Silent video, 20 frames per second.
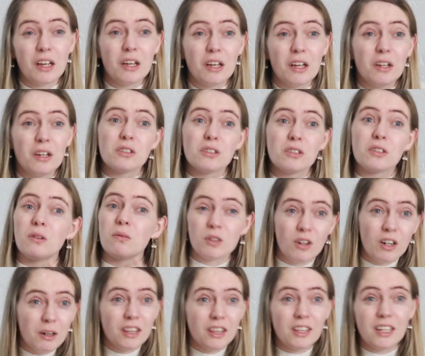So
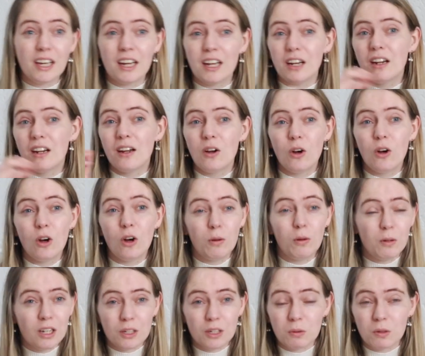sorry about that. Hope
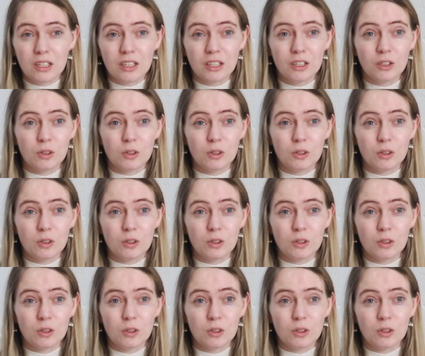you guys will still